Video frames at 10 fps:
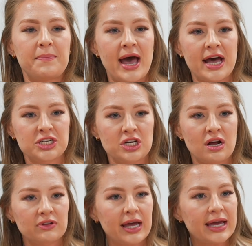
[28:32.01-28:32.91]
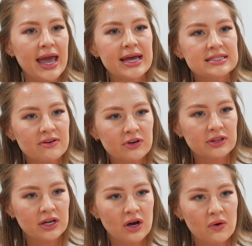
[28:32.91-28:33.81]
passion of like, hey, is
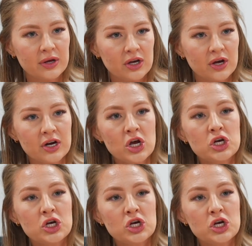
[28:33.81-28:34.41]
everything going good?